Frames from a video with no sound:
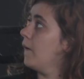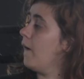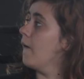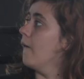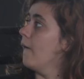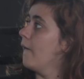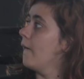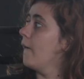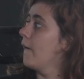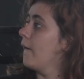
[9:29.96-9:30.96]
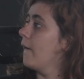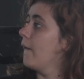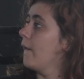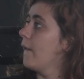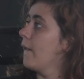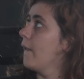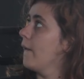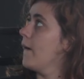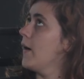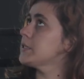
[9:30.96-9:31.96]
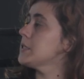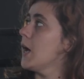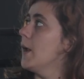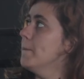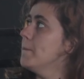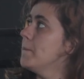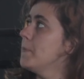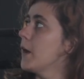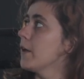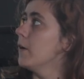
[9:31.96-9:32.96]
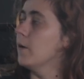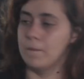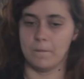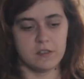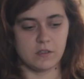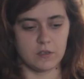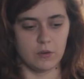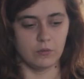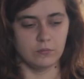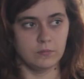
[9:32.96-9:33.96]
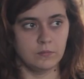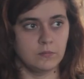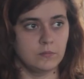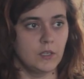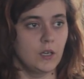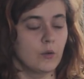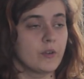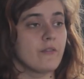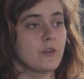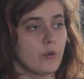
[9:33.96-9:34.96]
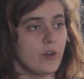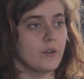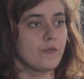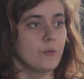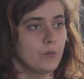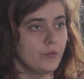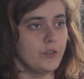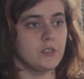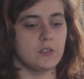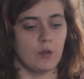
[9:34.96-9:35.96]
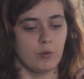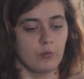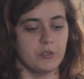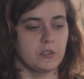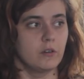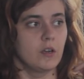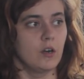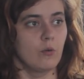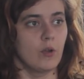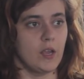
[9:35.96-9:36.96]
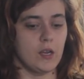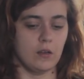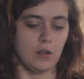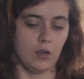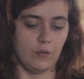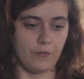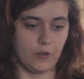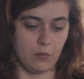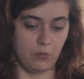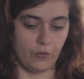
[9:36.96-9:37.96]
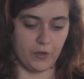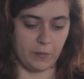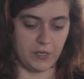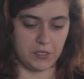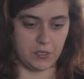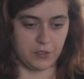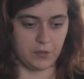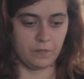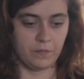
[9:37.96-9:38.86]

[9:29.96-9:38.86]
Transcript: Oh. Yeah, it's not at all. So we have a query for movies that will return an array of a movie, basically.